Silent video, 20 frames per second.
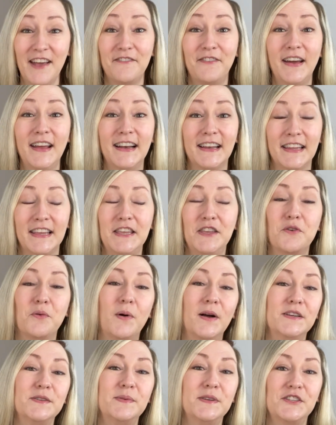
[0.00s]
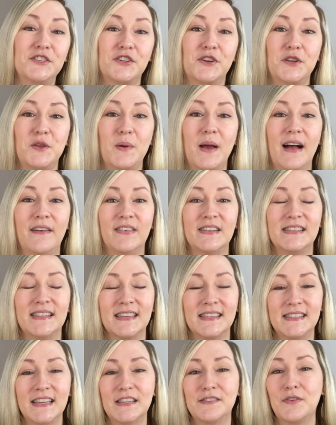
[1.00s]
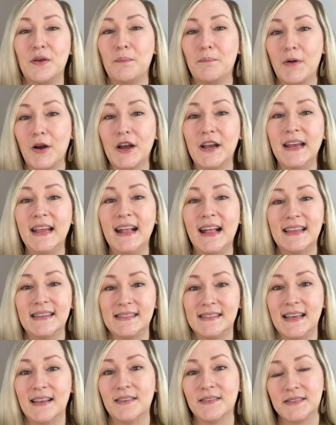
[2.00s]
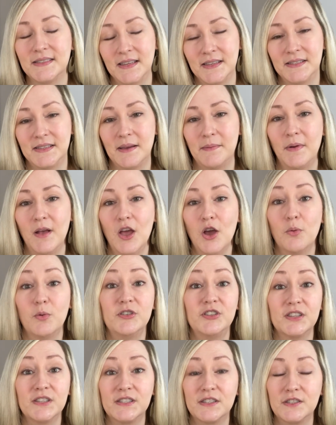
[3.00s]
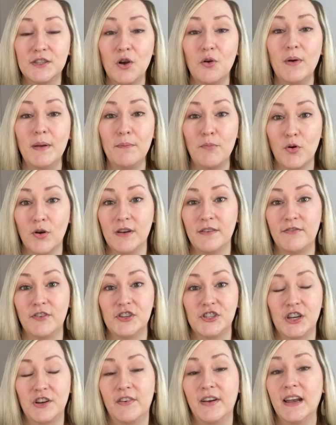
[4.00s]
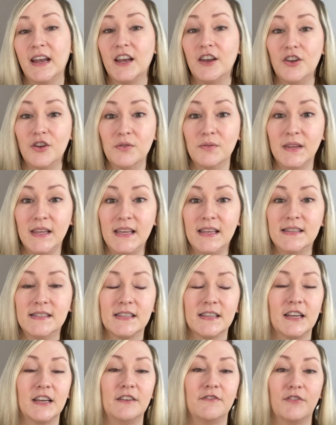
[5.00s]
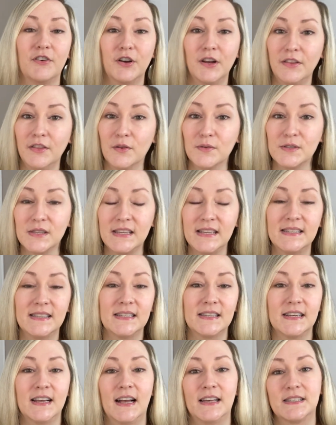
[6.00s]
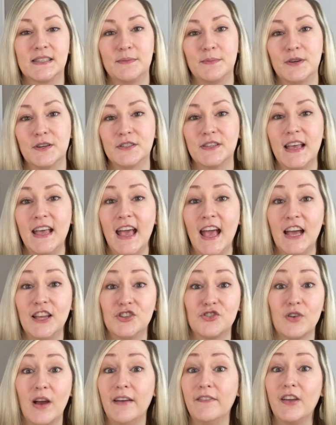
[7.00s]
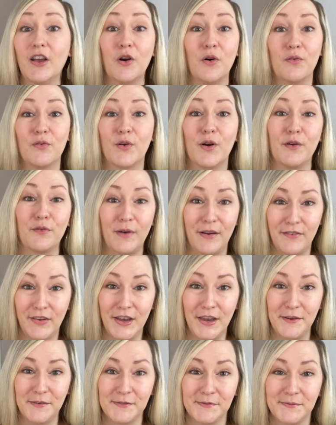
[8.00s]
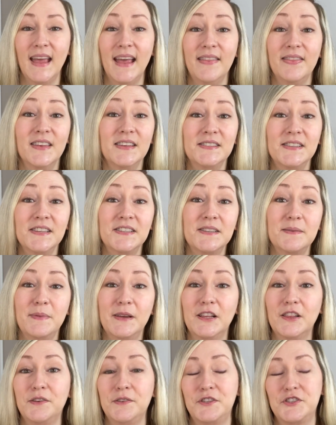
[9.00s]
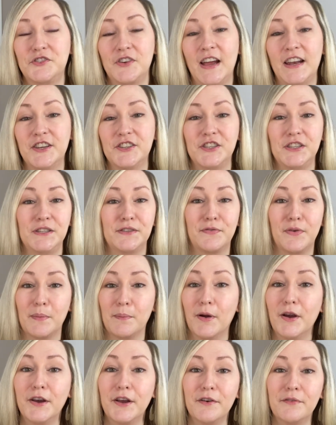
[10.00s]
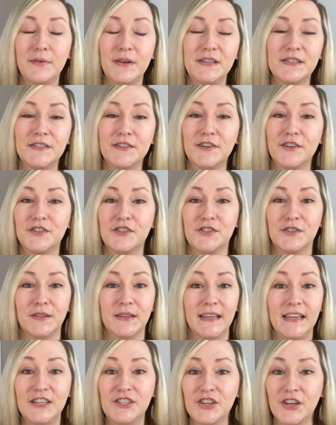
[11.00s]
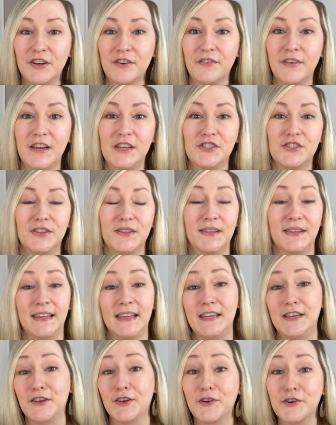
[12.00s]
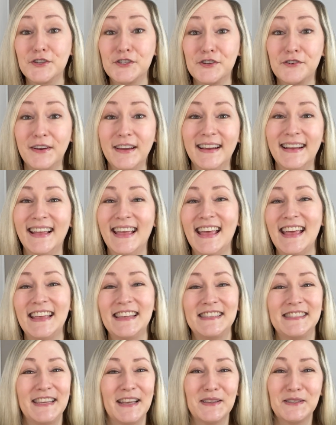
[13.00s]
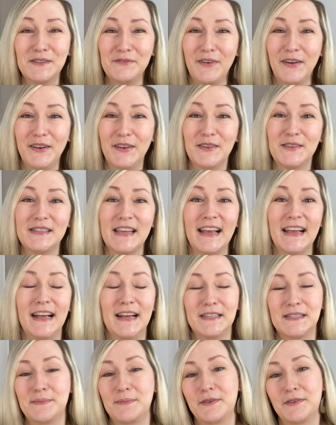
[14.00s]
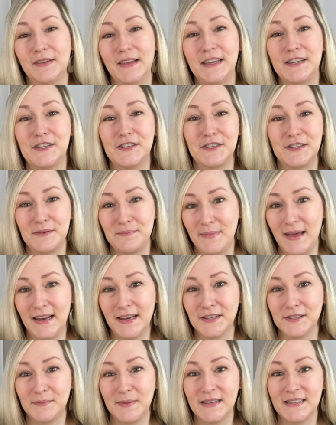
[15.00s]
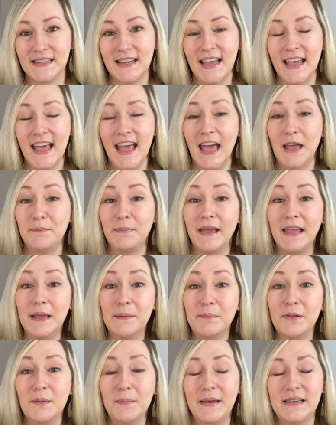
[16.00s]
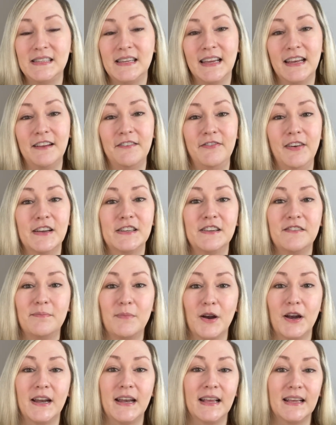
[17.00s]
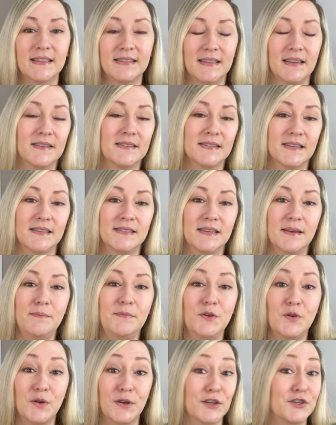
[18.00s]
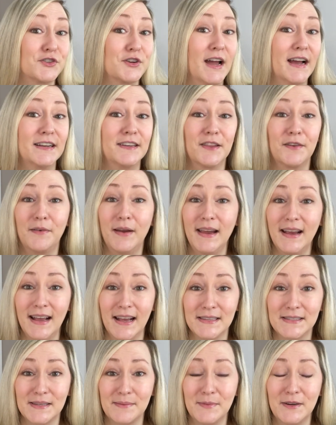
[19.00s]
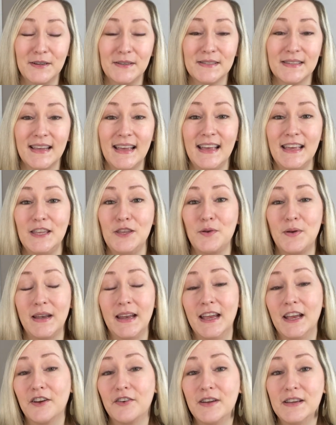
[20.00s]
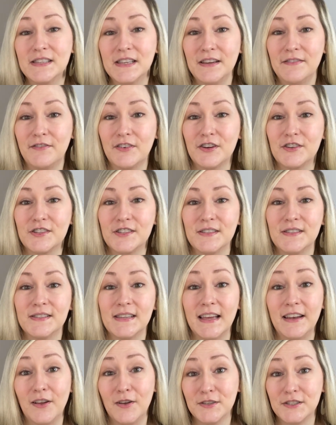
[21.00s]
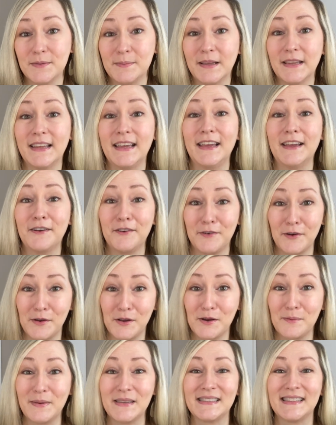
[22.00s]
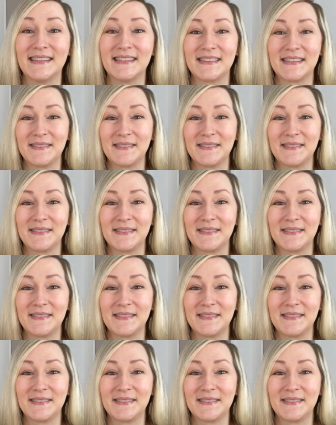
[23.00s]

Finally, you'll want to ensure you have a successful marketing and sales system, which is so important for generating new leads, converting those leads into customers, and driving overall revenue. This system includes strategies for market research, lead generation, lead nurturing, sales funnels, and customer relationship management. And by implementing an effective marketing and sales system, you can attract the right customers, you can increase conversions, and ultimately grow your business.